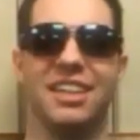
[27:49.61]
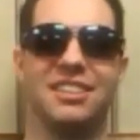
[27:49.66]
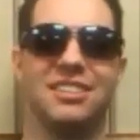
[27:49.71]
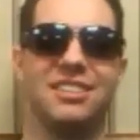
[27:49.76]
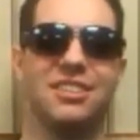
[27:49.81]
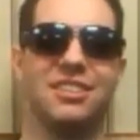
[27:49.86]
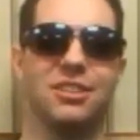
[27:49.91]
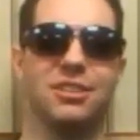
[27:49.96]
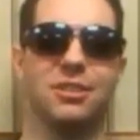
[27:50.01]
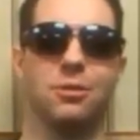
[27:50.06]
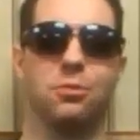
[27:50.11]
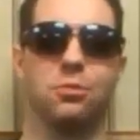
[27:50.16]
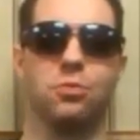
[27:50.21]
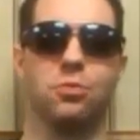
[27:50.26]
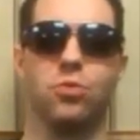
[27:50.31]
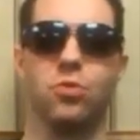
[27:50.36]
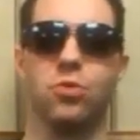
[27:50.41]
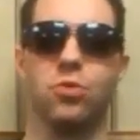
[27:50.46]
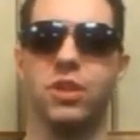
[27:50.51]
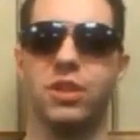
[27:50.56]
It's just a
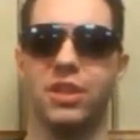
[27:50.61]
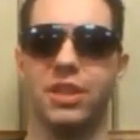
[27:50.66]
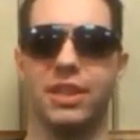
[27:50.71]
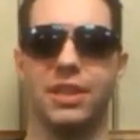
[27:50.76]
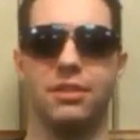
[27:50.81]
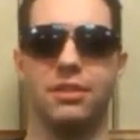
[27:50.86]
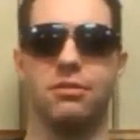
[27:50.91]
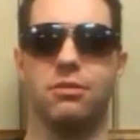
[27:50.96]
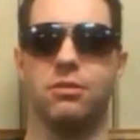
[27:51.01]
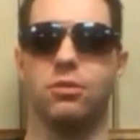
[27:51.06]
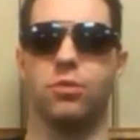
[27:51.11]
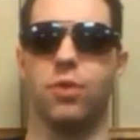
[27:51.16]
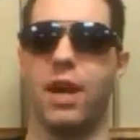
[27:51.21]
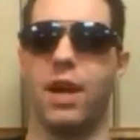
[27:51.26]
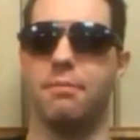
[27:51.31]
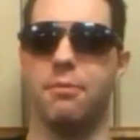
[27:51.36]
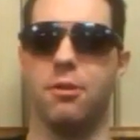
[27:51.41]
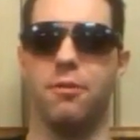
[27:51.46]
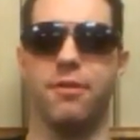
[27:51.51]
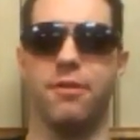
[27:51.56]
really
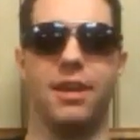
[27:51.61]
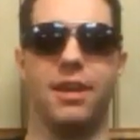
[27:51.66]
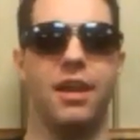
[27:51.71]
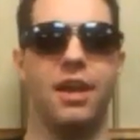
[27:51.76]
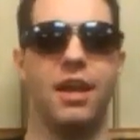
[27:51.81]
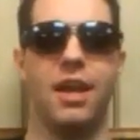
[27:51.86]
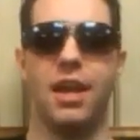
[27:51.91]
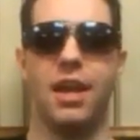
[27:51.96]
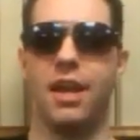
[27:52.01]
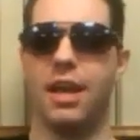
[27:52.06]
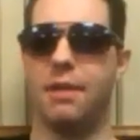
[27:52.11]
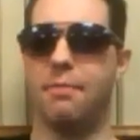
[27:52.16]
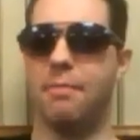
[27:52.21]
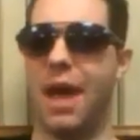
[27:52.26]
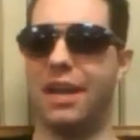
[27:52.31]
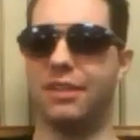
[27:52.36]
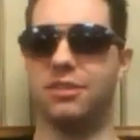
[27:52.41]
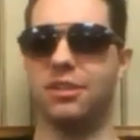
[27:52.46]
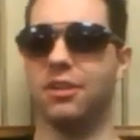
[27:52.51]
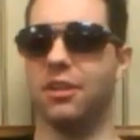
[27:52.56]
great movie
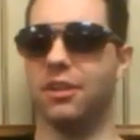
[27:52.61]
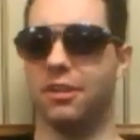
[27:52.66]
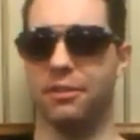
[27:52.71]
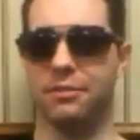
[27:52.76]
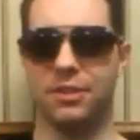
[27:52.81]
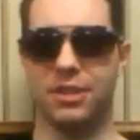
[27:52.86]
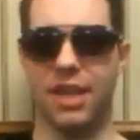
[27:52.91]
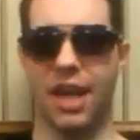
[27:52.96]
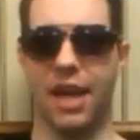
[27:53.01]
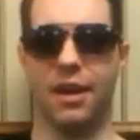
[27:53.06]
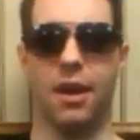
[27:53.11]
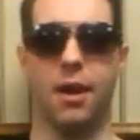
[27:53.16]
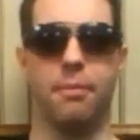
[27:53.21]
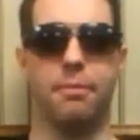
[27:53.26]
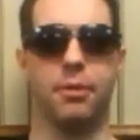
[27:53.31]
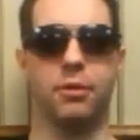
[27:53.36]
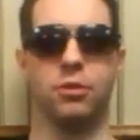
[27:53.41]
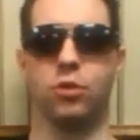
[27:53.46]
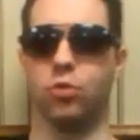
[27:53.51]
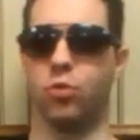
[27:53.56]
imaginative
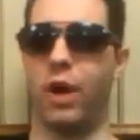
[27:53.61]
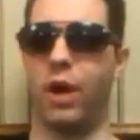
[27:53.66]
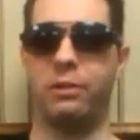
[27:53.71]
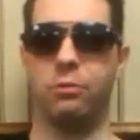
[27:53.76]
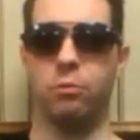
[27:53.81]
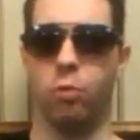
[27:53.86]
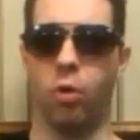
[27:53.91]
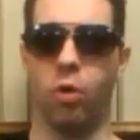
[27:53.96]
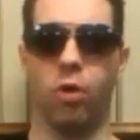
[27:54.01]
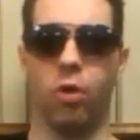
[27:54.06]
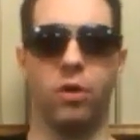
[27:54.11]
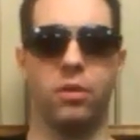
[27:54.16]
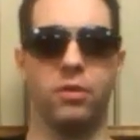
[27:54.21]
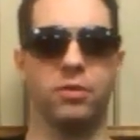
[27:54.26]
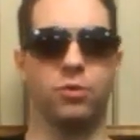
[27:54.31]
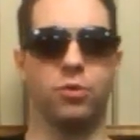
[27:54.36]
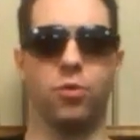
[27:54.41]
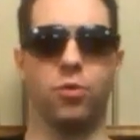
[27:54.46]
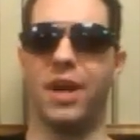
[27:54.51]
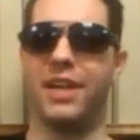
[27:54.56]
setup, great
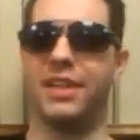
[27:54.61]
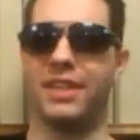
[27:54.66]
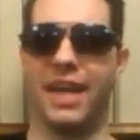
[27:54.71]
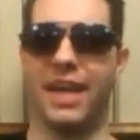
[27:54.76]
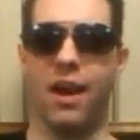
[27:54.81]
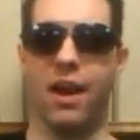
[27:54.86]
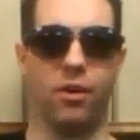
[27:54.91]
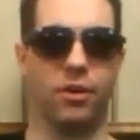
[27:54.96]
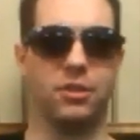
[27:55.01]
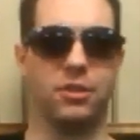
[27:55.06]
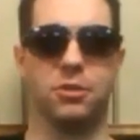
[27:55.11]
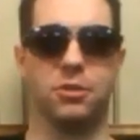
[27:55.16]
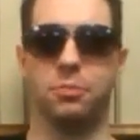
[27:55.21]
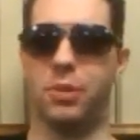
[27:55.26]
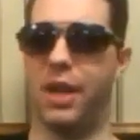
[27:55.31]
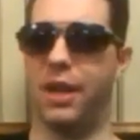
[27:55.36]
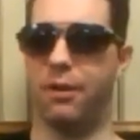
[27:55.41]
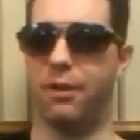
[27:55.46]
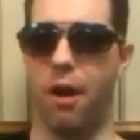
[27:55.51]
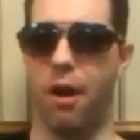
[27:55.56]
world, great characters
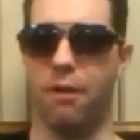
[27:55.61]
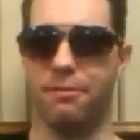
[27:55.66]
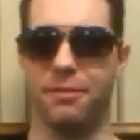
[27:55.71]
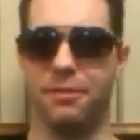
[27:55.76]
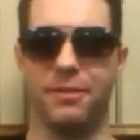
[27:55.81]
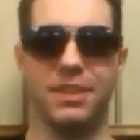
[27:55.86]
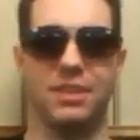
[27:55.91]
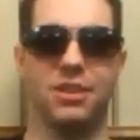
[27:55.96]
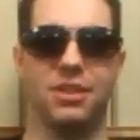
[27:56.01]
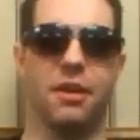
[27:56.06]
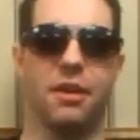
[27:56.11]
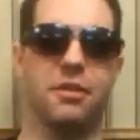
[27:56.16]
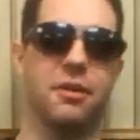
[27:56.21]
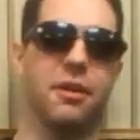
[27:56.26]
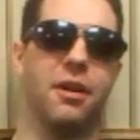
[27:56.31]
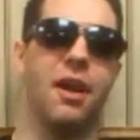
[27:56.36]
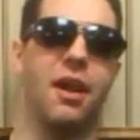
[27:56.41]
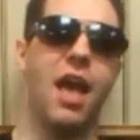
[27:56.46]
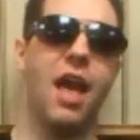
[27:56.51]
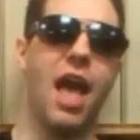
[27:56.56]
playing off of each
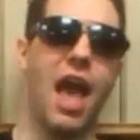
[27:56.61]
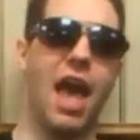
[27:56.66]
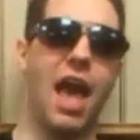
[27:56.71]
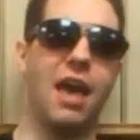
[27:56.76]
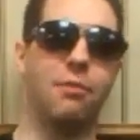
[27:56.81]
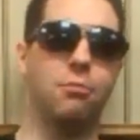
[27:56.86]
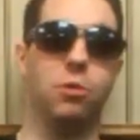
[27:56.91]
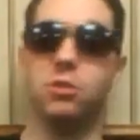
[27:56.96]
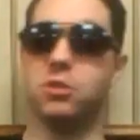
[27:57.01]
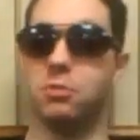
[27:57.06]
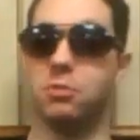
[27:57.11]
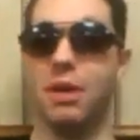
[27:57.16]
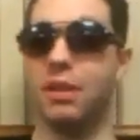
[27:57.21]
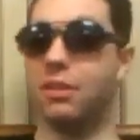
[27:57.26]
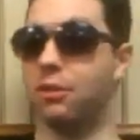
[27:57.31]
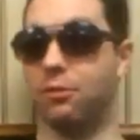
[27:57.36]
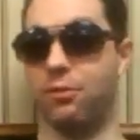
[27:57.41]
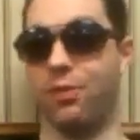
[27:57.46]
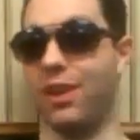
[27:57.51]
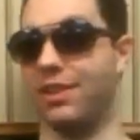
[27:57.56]
other, and Will
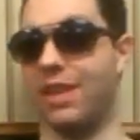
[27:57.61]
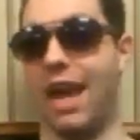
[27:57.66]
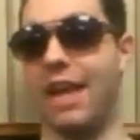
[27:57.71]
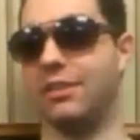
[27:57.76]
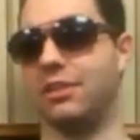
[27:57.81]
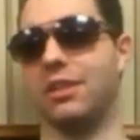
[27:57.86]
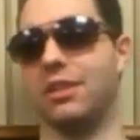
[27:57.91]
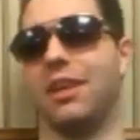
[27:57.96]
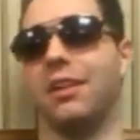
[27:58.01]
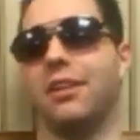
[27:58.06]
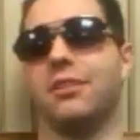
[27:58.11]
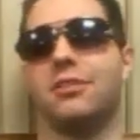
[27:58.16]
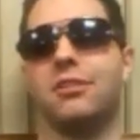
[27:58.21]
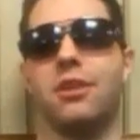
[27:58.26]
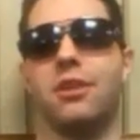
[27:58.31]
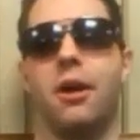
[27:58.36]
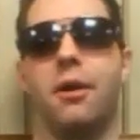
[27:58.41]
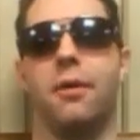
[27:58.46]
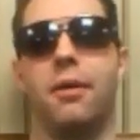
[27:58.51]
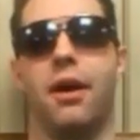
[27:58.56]
Smith is fantastic in it.
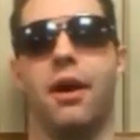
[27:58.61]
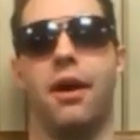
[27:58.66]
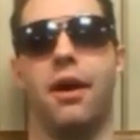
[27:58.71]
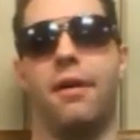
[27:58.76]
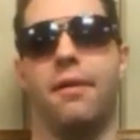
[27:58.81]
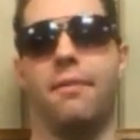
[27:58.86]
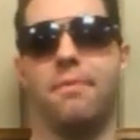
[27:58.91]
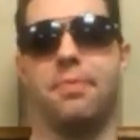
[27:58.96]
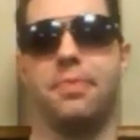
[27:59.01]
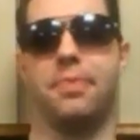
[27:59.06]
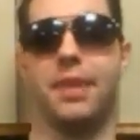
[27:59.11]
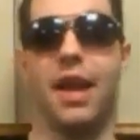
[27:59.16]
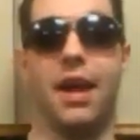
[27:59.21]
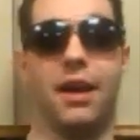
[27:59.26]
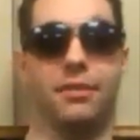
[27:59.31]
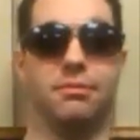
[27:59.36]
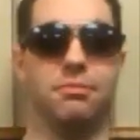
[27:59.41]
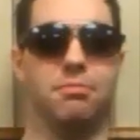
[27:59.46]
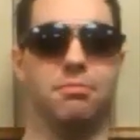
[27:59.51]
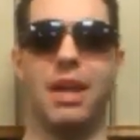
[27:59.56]
So um,
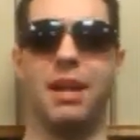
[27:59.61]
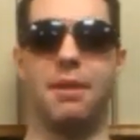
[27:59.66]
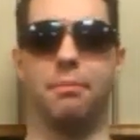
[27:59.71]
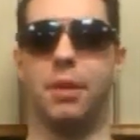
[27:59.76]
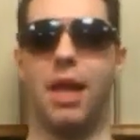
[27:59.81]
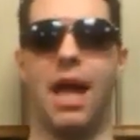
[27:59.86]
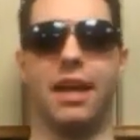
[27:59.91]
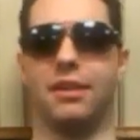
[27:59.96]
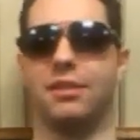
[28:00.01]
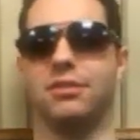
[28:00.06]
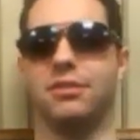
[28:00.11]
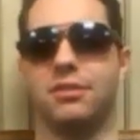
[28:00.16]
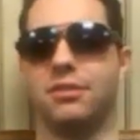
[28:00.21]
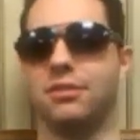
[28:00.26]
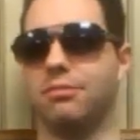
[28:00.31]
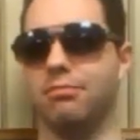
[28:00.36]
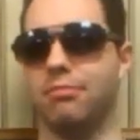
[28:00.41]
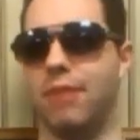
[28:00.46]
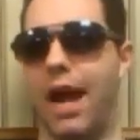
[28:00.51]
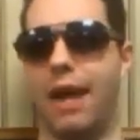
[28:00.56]
yeah, Men in Black
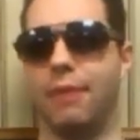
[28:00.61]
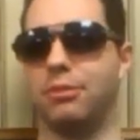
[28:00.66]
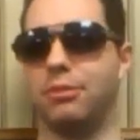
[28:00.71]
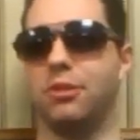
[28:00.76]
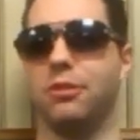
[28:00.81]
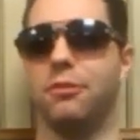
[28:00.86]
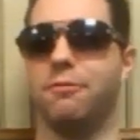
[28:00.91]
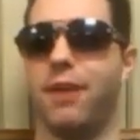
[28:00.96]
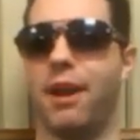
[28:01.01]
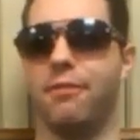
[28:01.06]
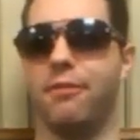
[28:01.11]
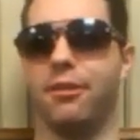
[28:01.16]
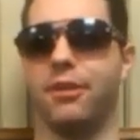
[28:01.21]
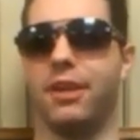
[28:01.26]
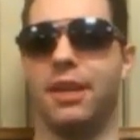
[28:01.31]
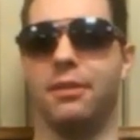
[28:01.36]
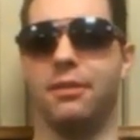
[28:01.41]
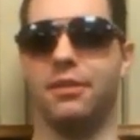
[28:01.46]
is my absolute favorite he,